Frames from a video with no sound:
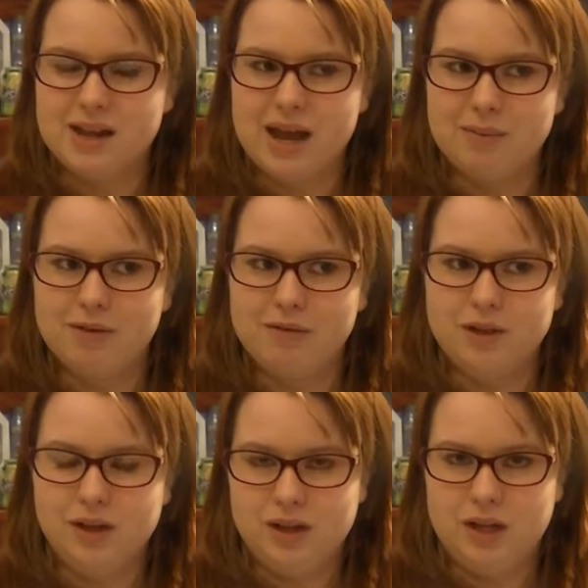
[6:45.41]
name of
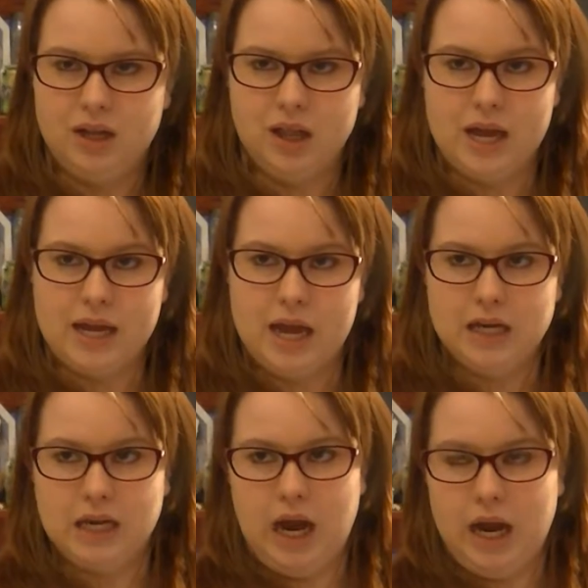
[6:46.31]
the, like, head
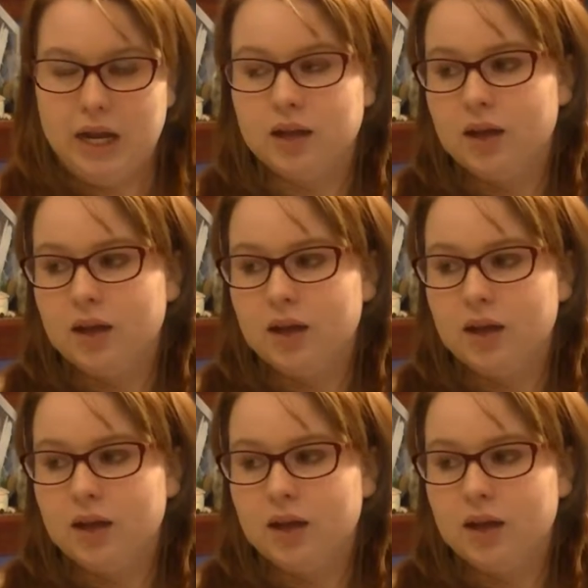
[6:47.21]
guy.